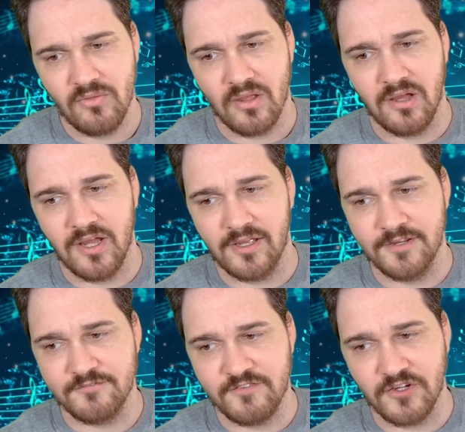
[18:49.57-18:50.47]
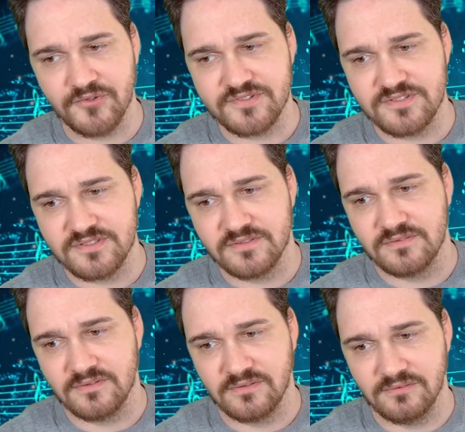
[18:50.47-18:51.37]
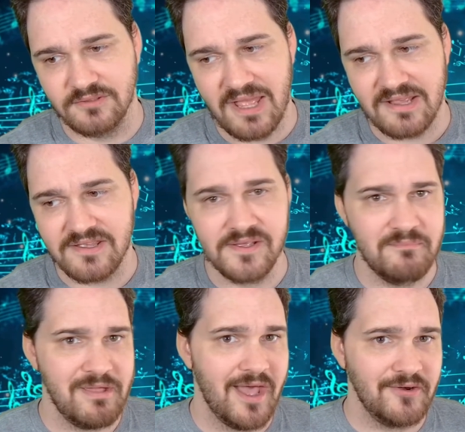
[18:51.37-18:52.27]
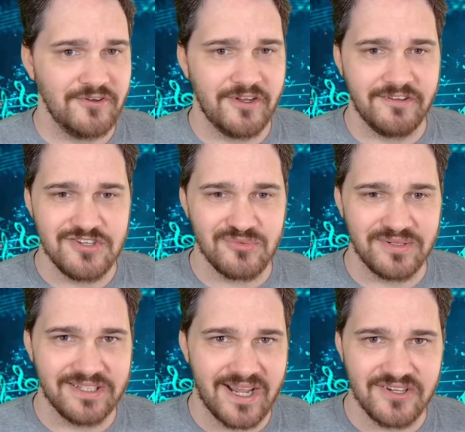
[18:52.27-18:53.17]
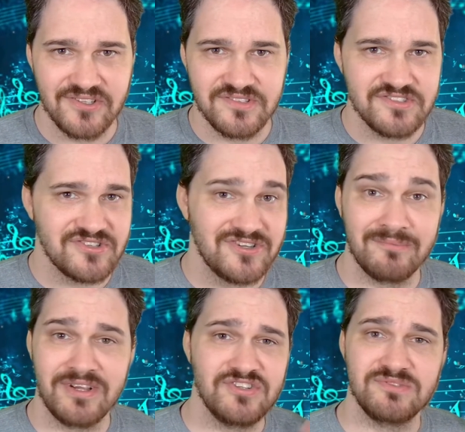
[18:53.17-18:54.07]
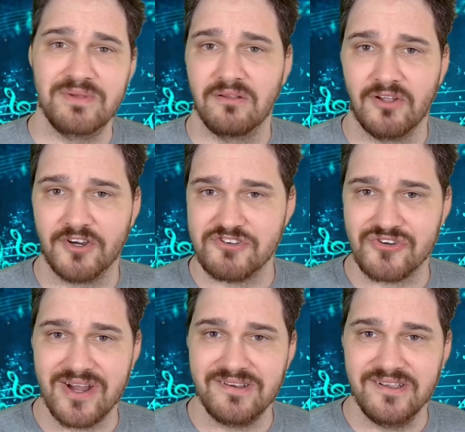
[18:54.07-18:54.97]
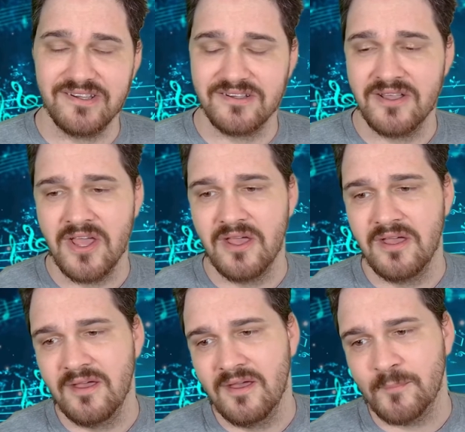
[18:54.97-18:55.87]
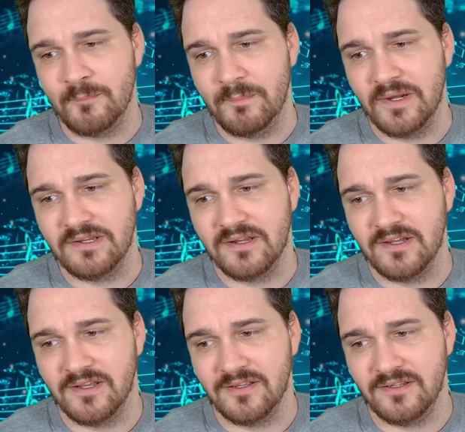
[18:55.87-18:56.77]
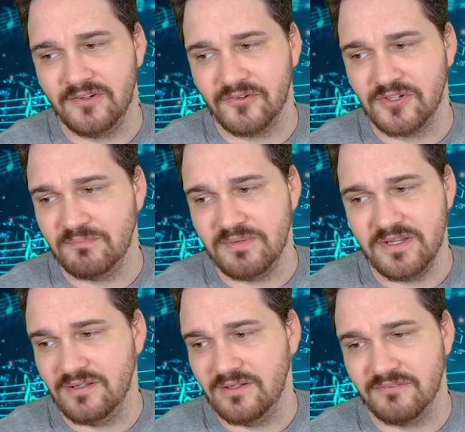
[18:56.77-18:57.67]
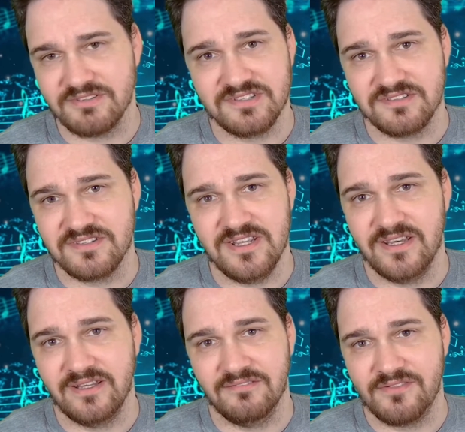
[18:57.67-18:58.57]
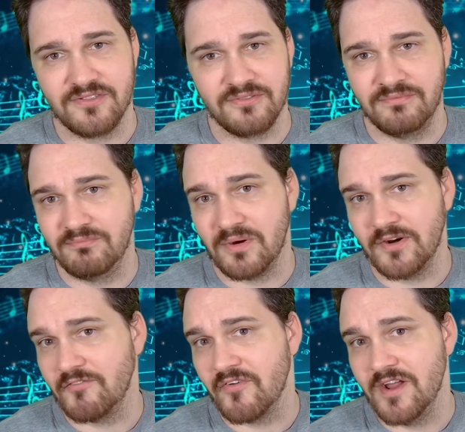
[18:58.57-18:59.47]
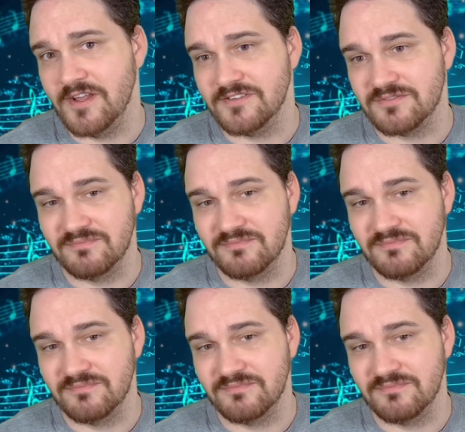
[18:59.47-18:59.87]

It felt lacking a pattern, at least one that I could discern. It might just be a larger idea, but it could be a 16-bar phrase